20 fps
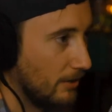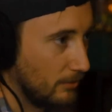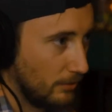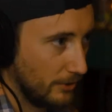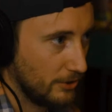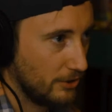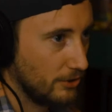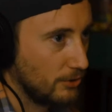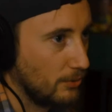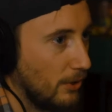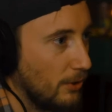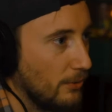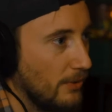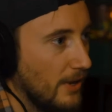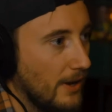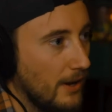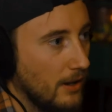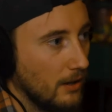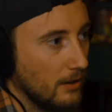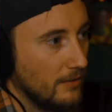we just rode
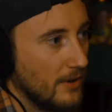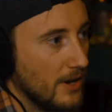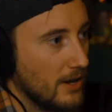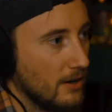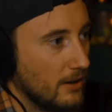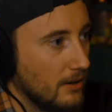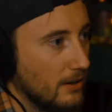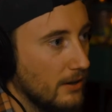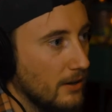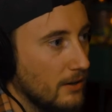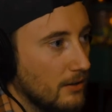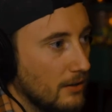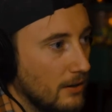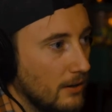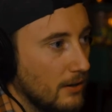that elevator, and